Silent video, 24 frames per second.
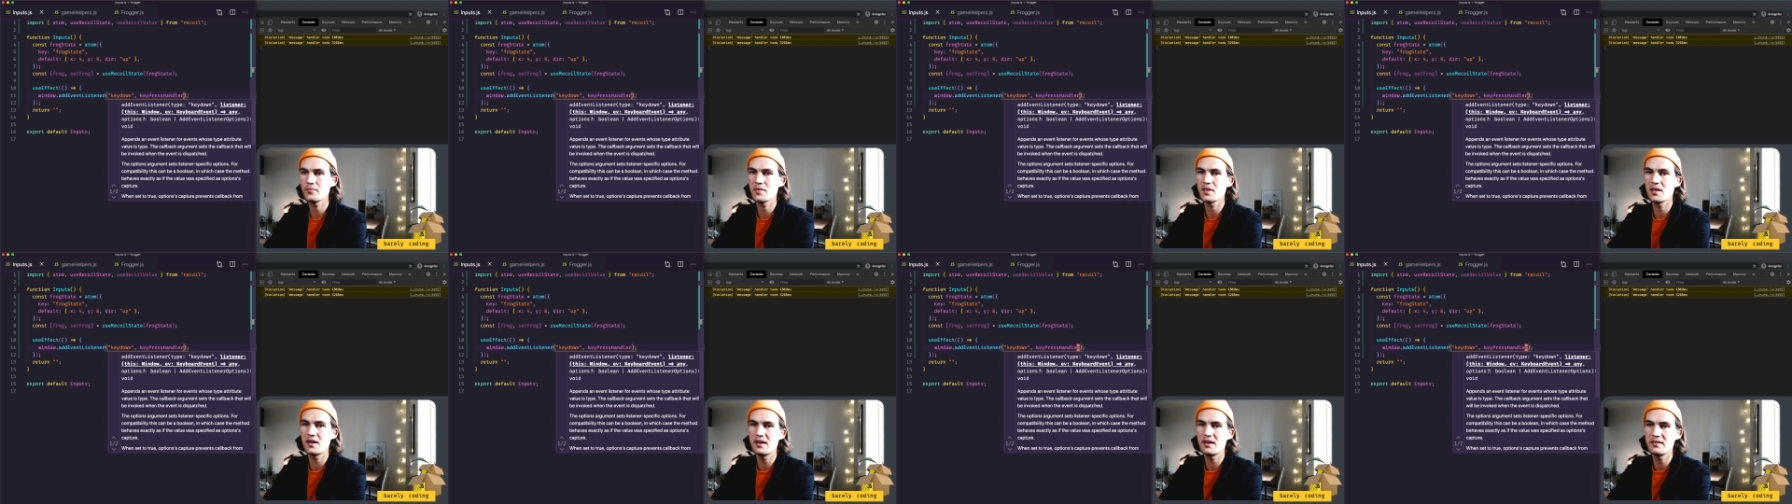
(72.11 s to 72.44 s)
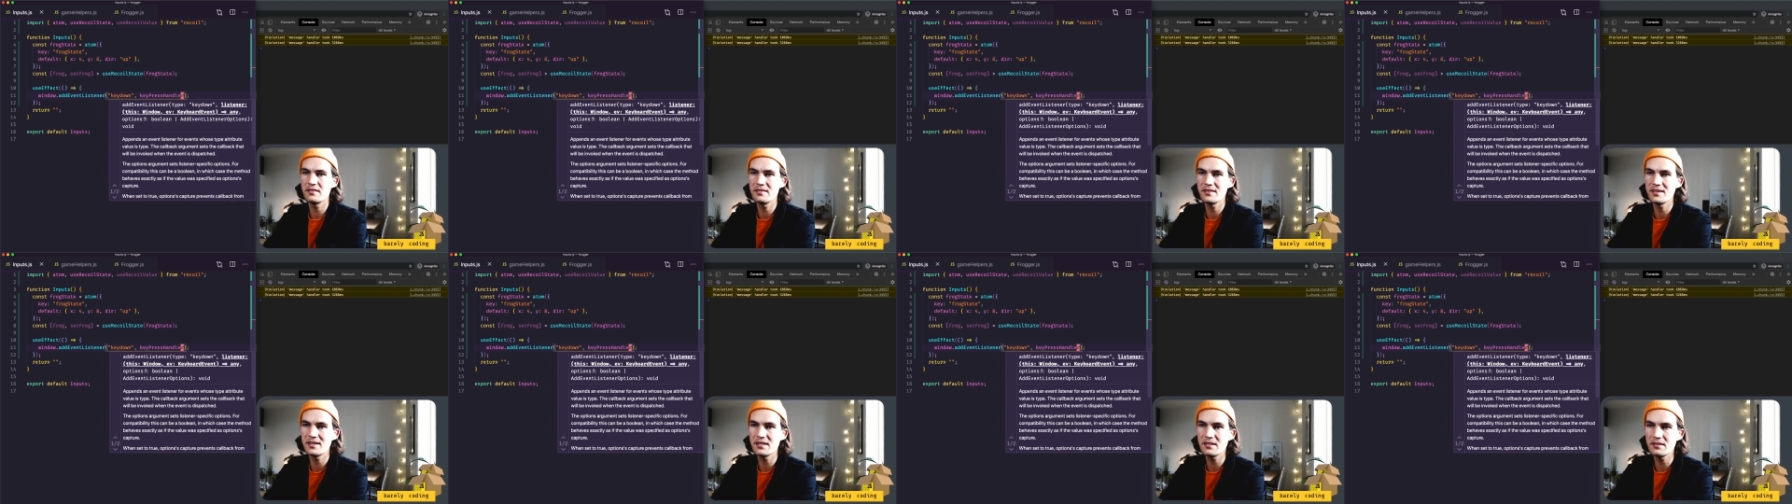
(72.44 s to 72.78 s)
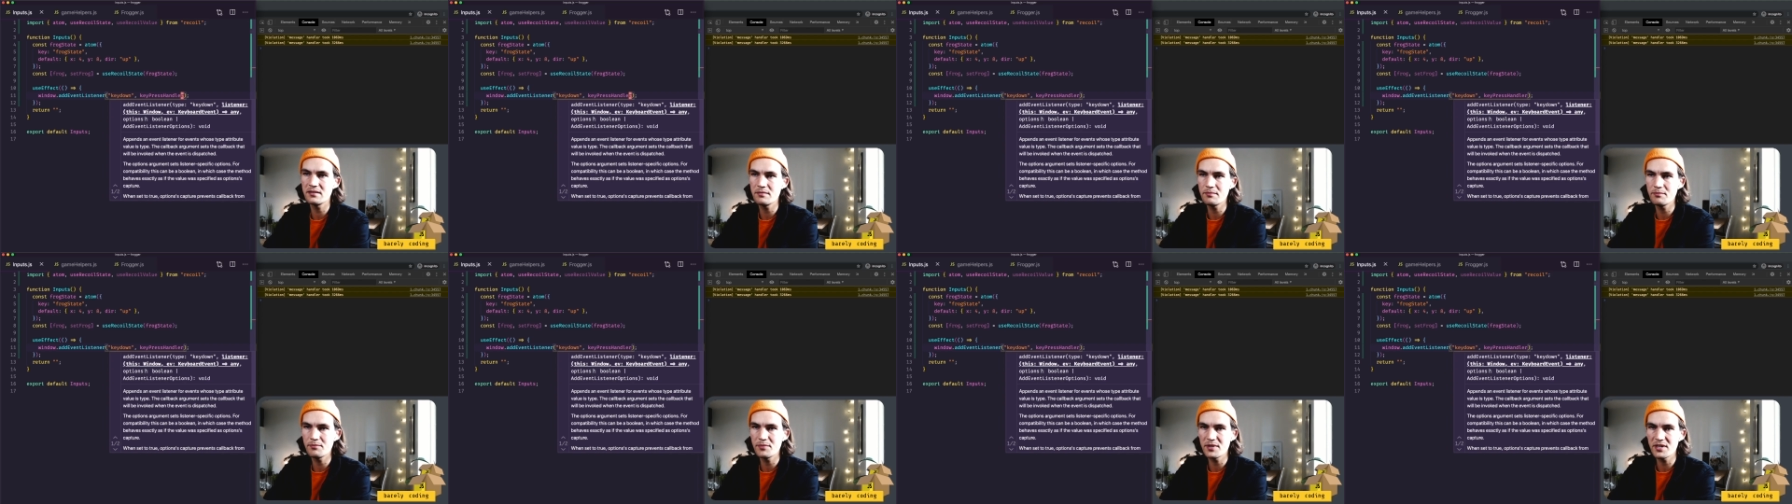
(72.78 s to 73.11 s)
And
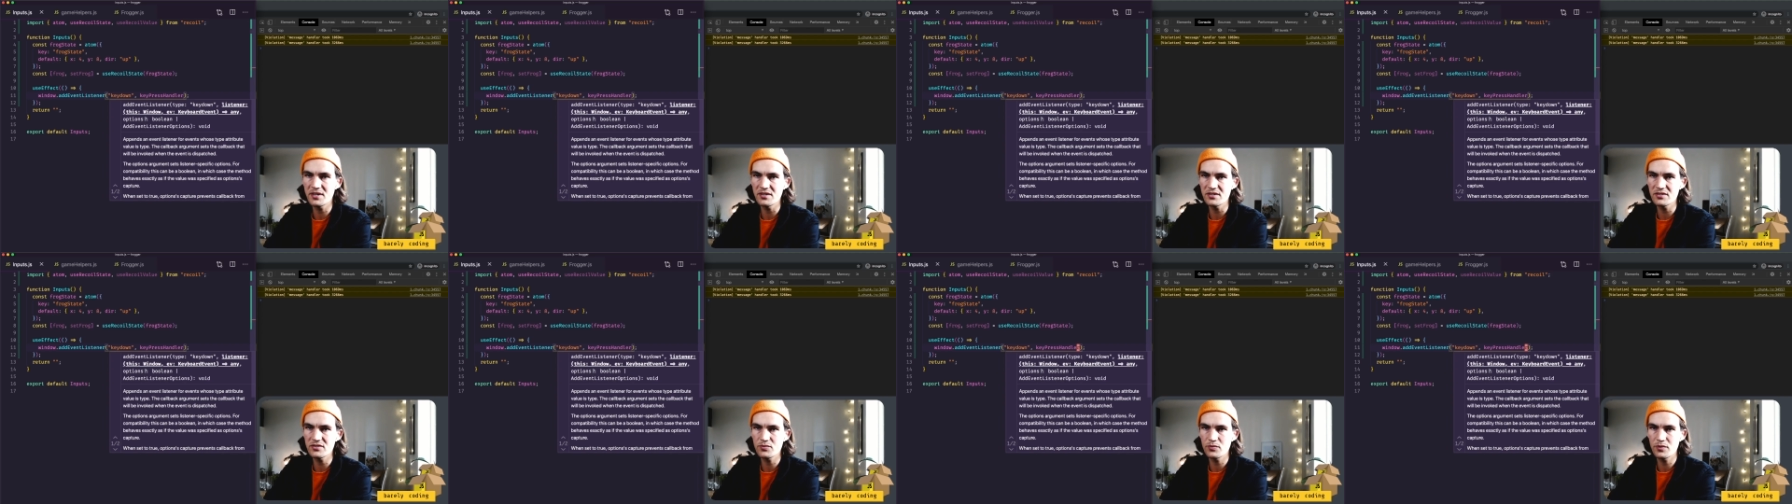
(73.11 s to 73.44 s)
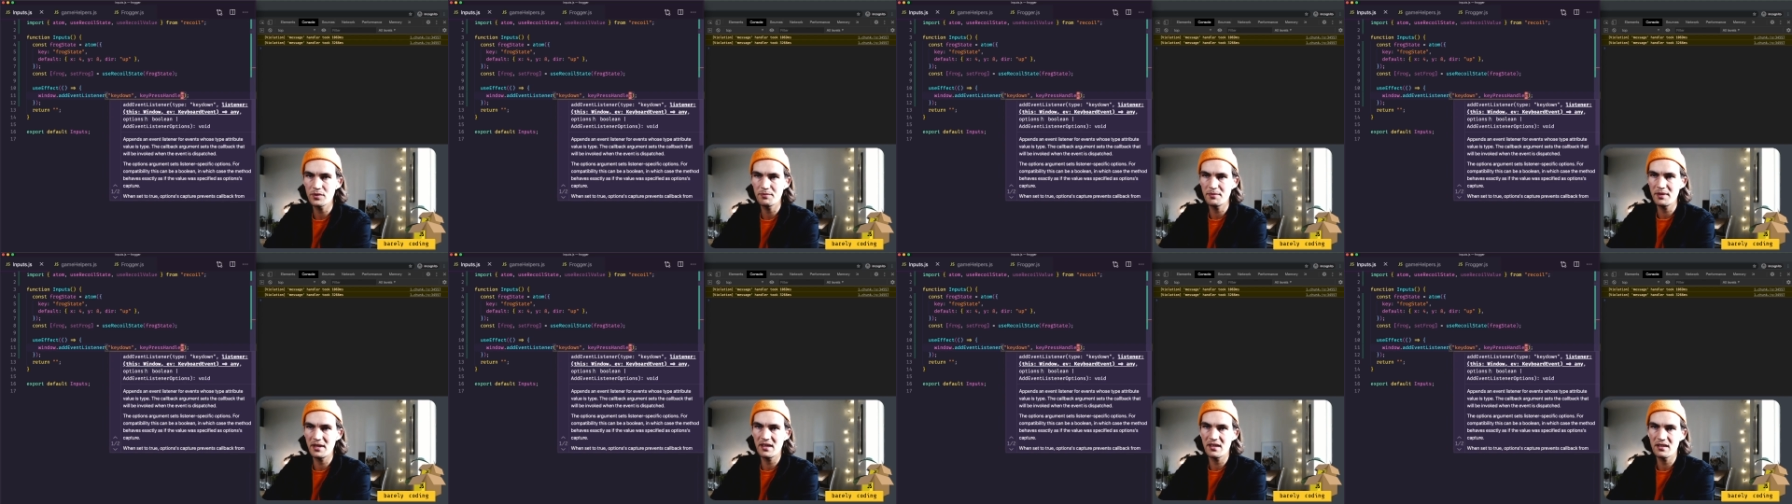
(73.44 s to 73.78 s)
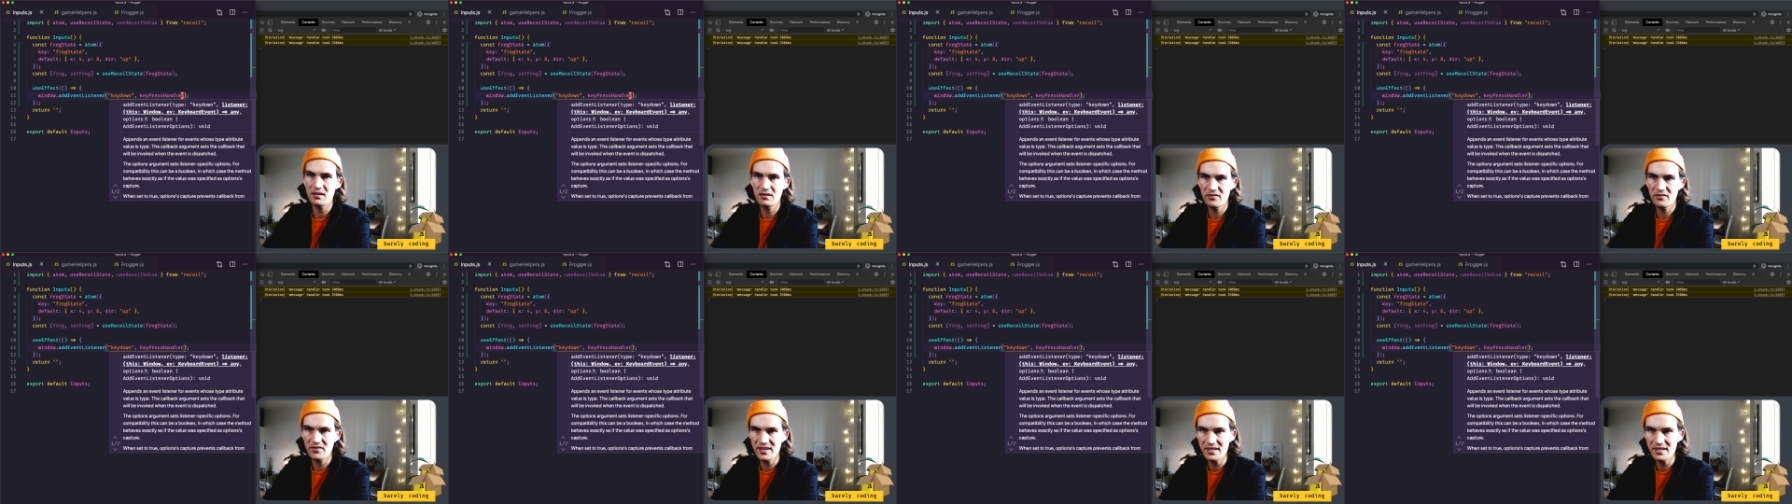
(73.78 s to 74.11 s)
then, because we make an
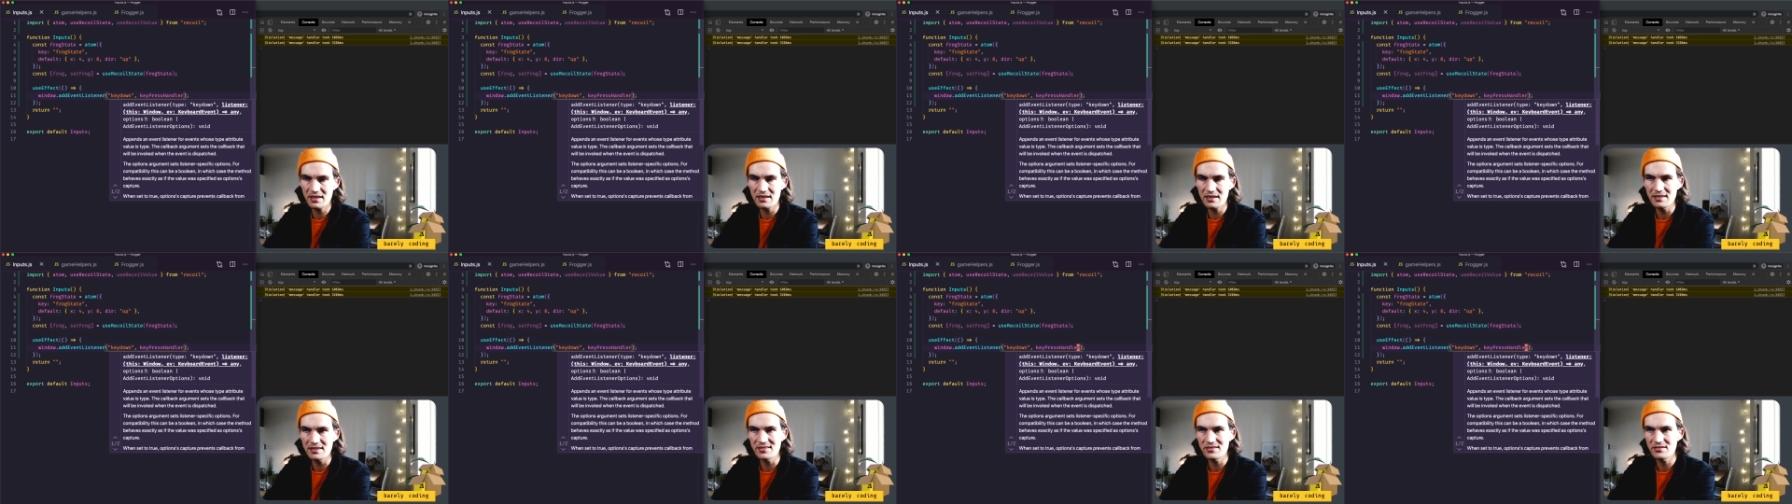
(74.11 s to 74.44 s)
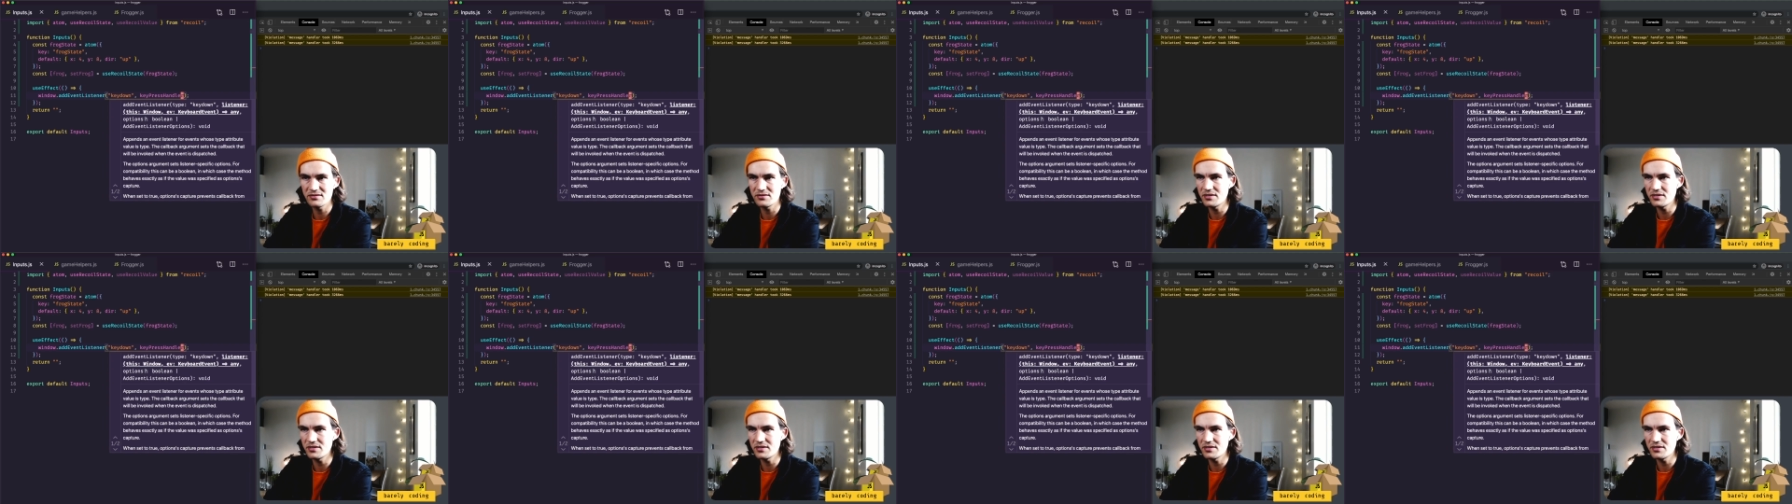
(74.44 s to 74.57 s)
event listener